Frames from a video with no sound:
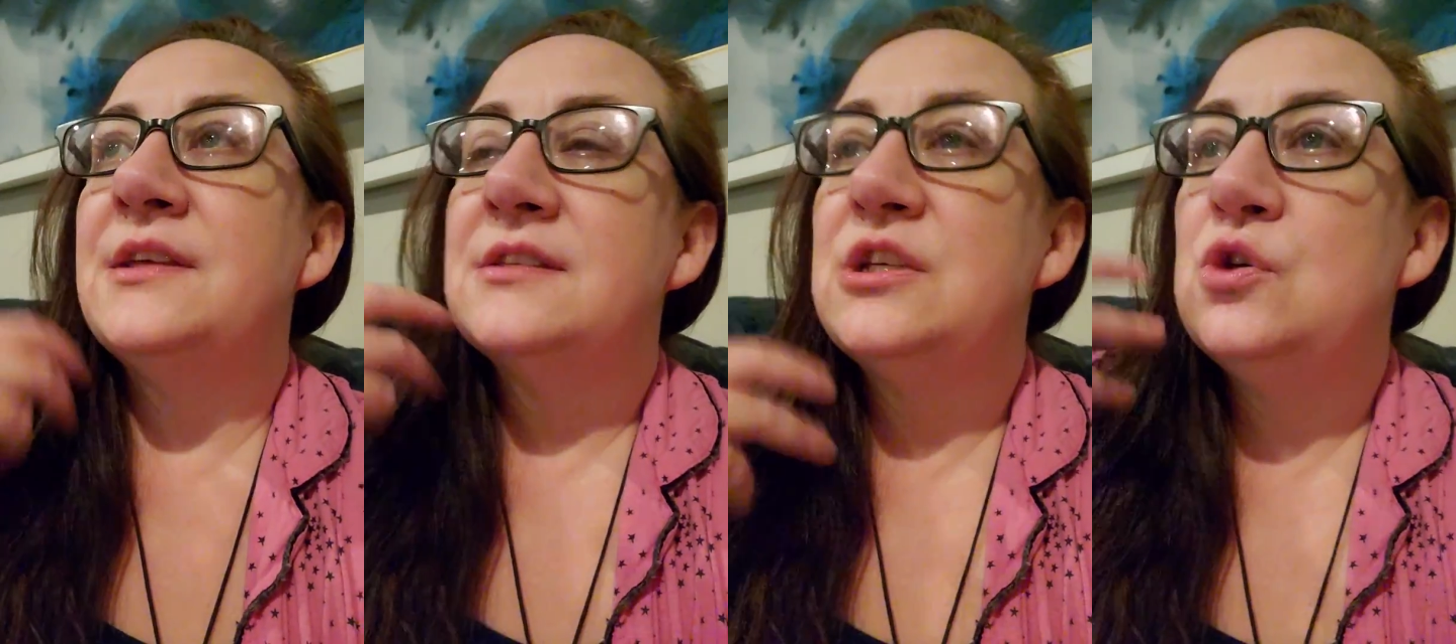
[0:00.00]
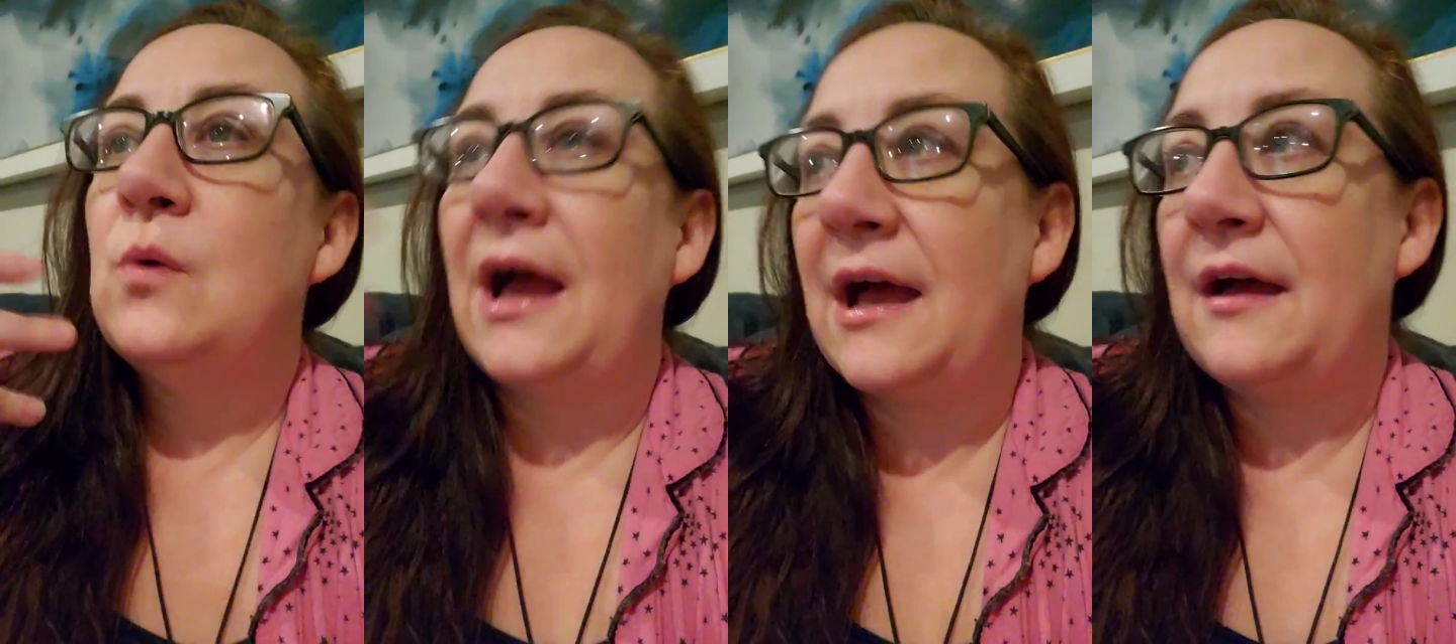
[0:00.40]
that you
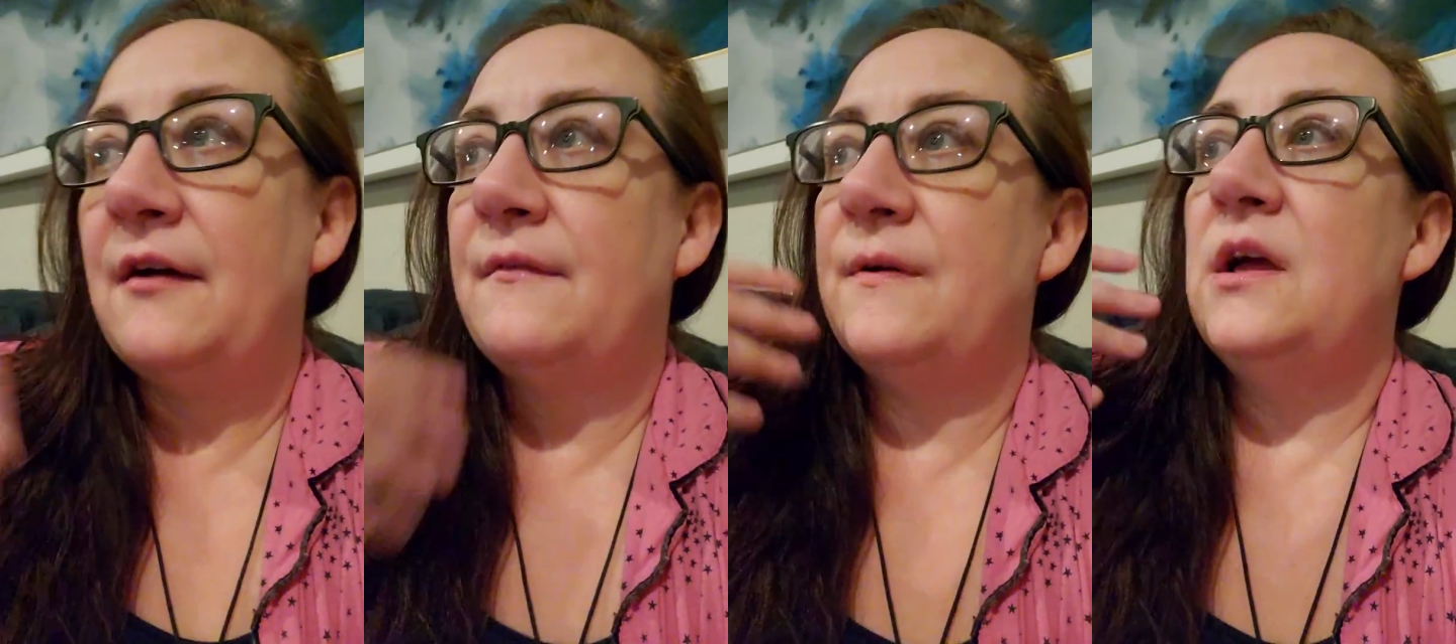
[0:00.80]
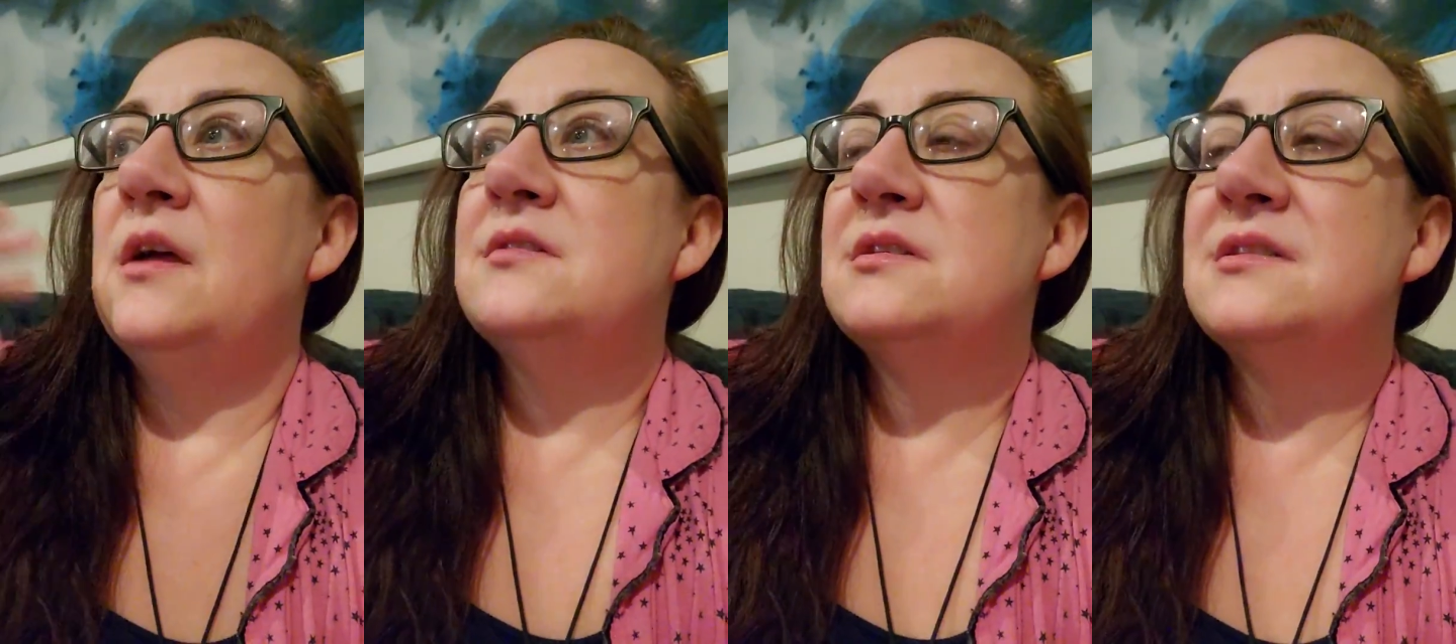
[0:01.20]
have
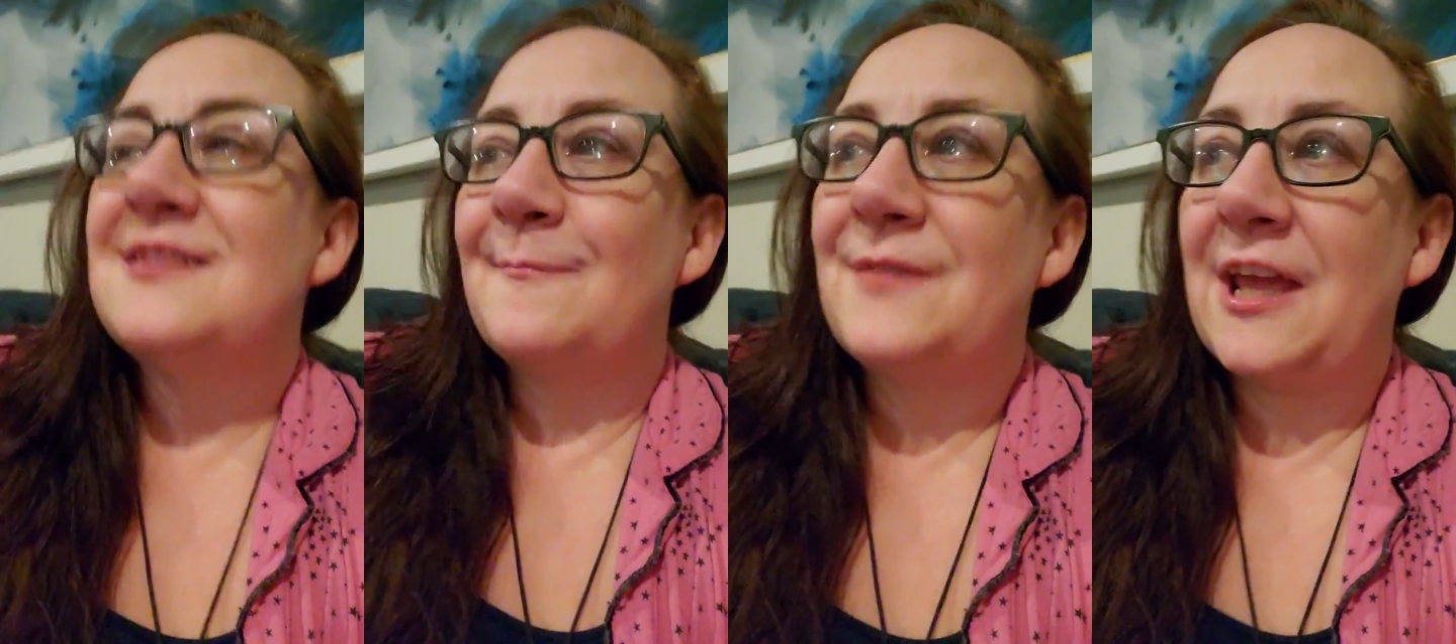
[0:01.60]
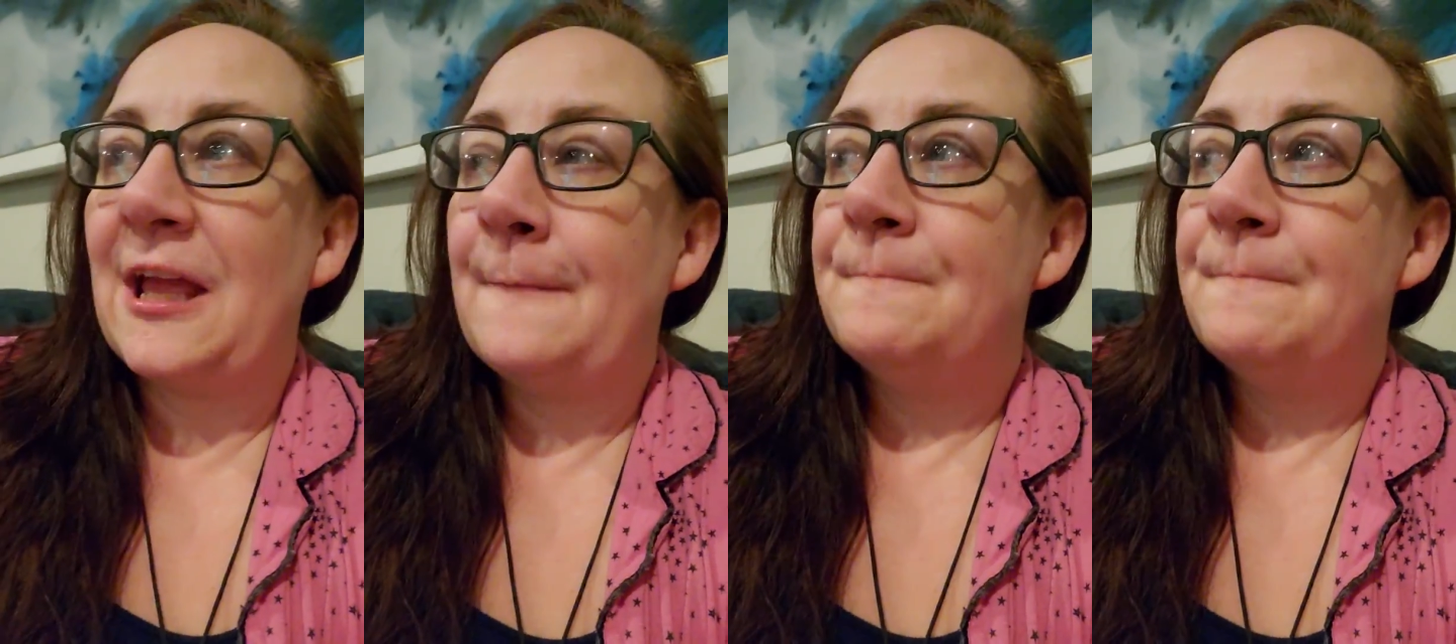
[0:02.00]
to something,